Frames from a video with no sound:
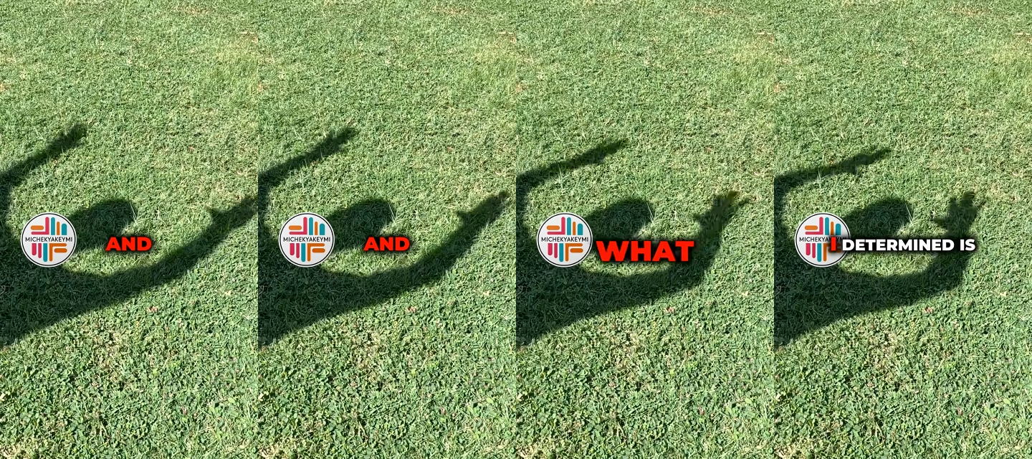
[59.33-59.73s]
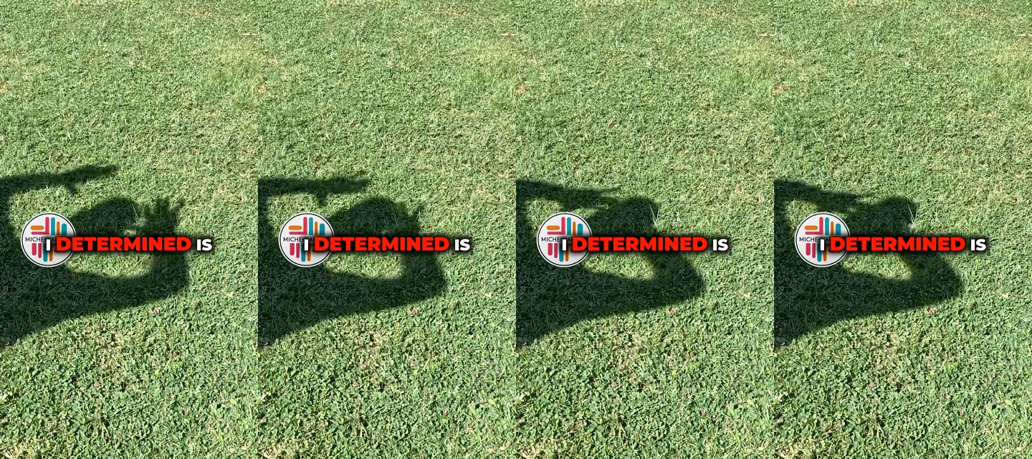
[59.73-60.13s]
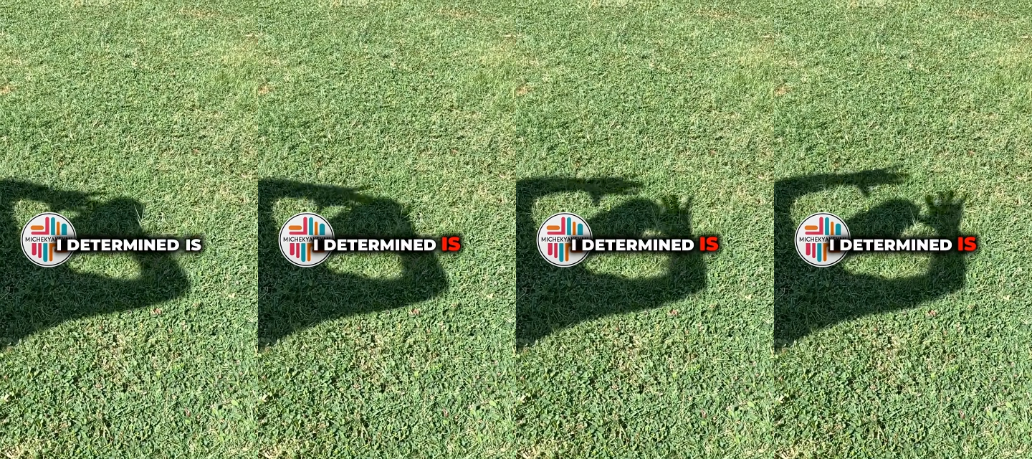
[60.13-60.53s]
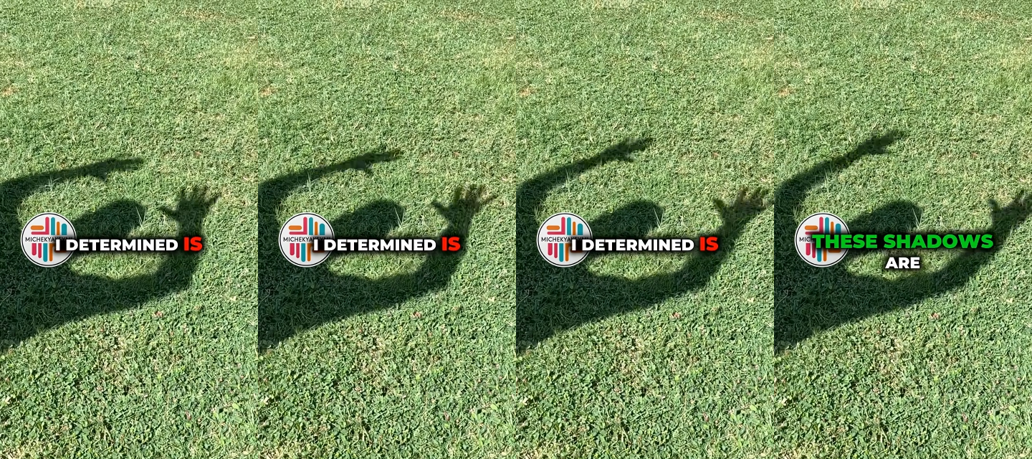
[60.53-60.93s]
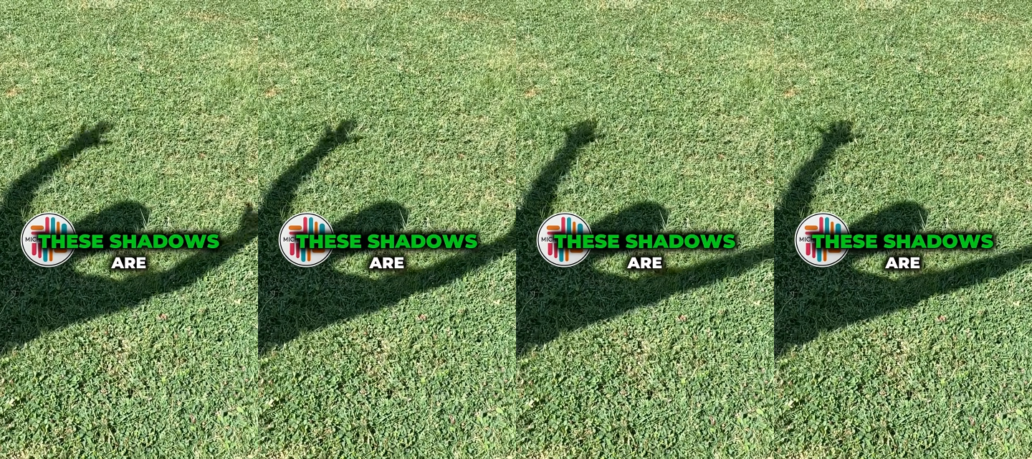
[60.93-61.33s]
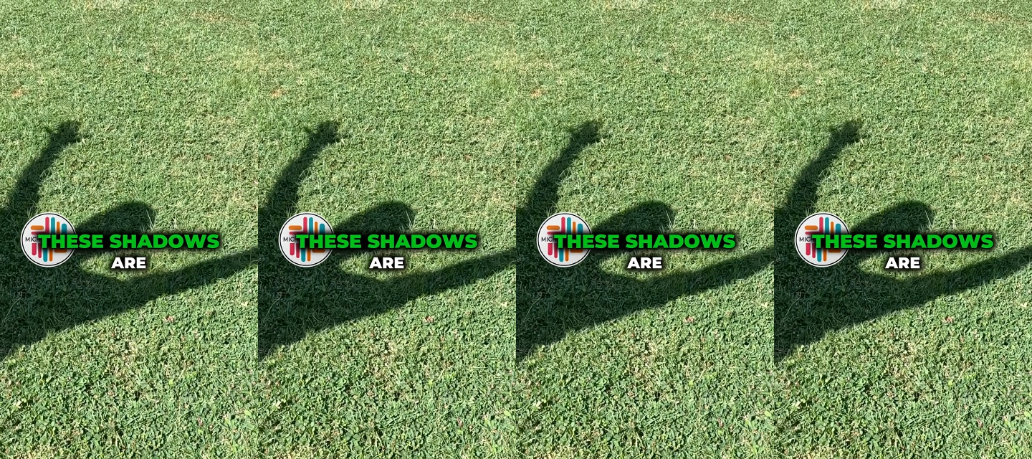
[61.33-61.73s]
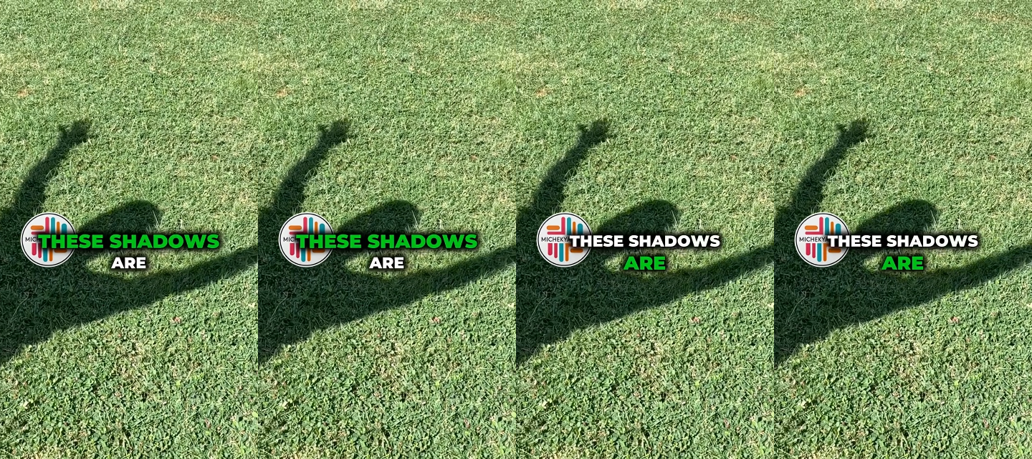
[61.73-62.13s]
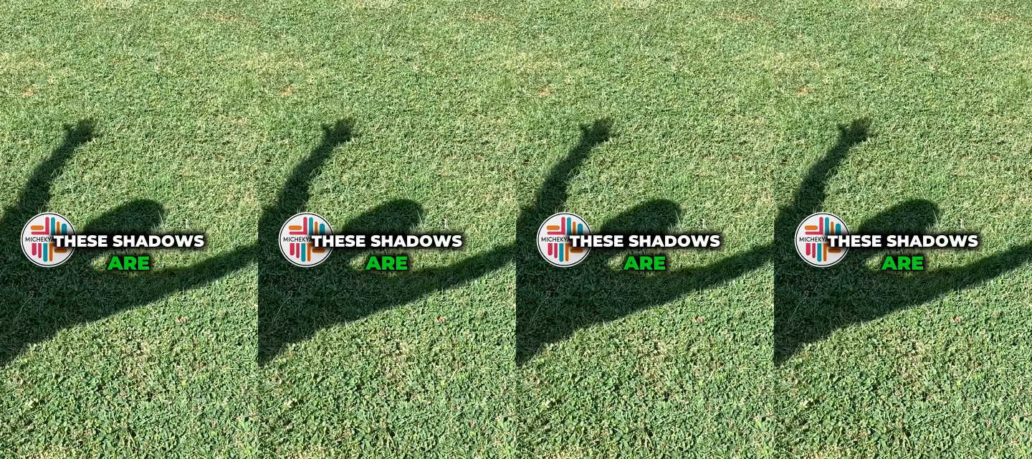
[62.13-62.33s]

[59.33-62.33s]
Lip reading: [unreadable: no face in view]